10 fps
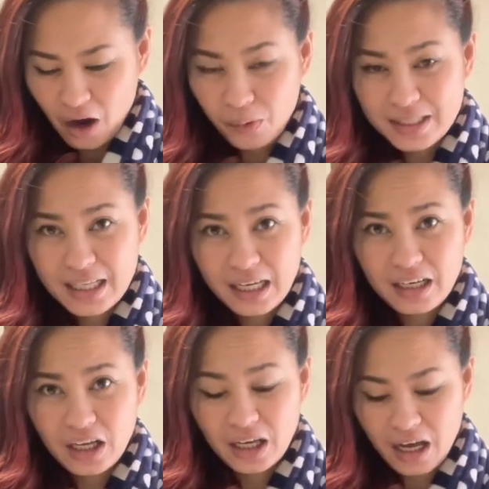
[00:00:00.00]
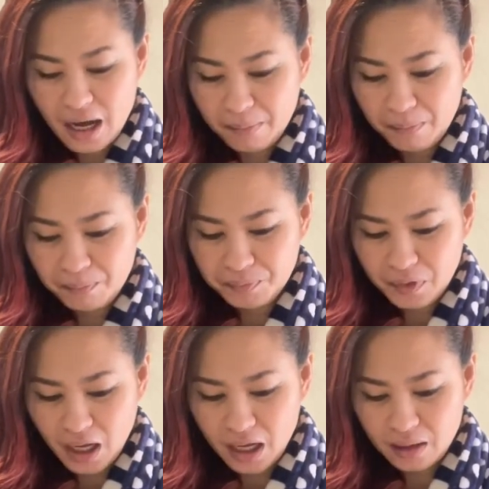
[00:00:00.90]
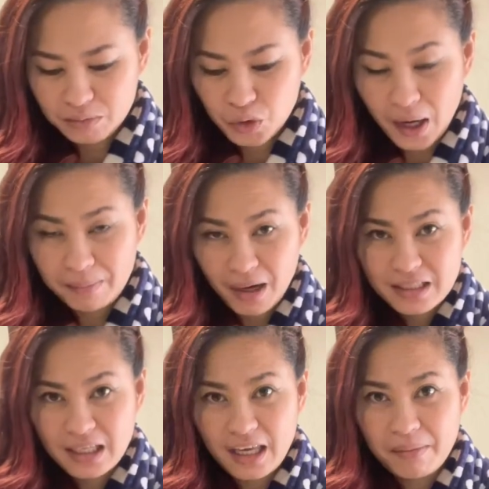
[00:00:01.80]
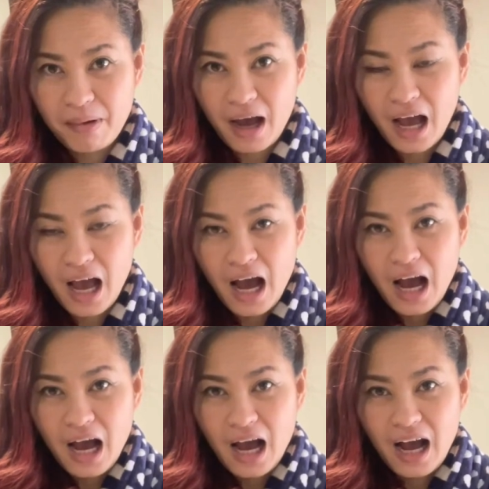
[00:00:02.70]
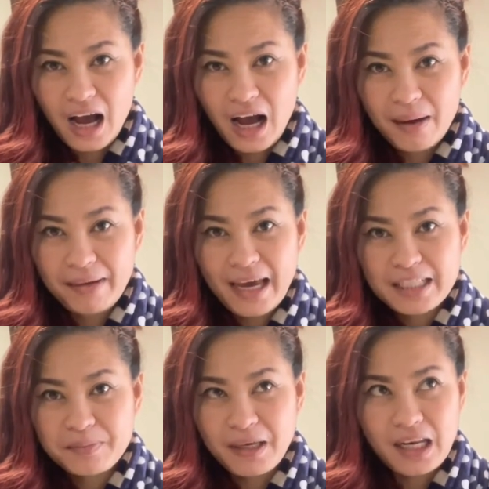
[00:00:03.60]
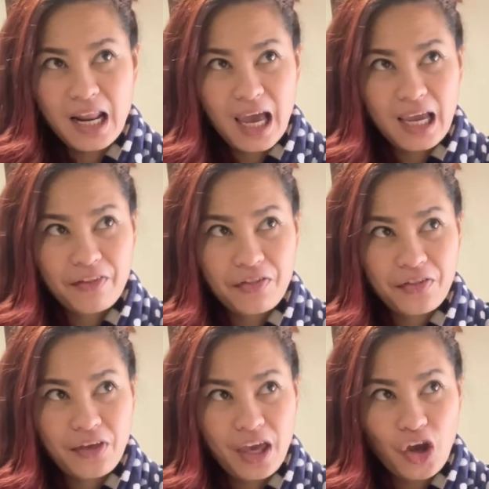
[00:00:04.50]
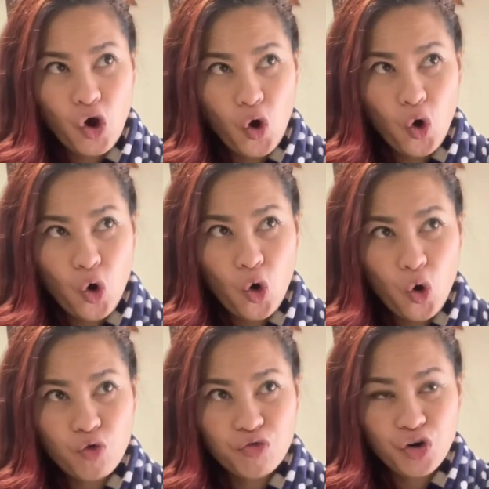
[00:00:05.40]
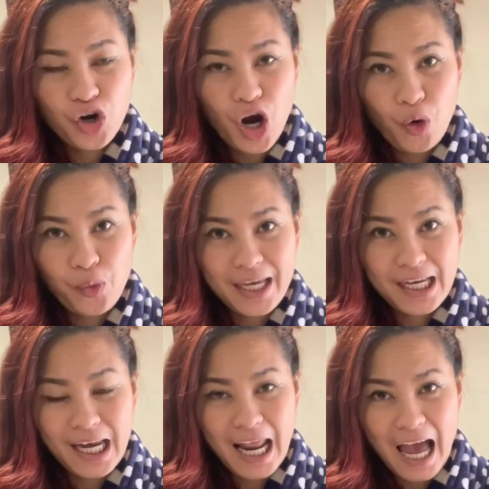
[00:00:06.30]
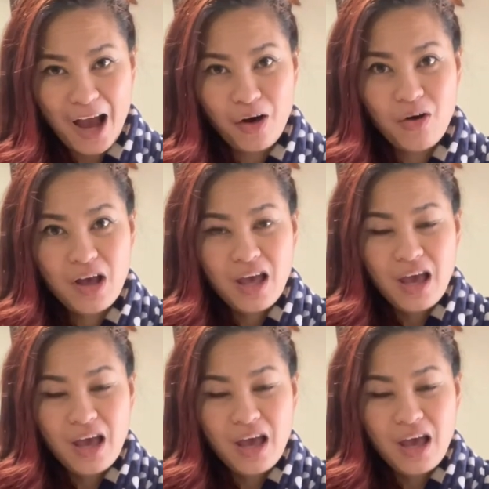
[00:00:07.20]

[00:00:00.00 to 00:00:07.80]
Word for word: I wasn't gonna um, um, do unboxing it, but um, it has been like a thing over a week now,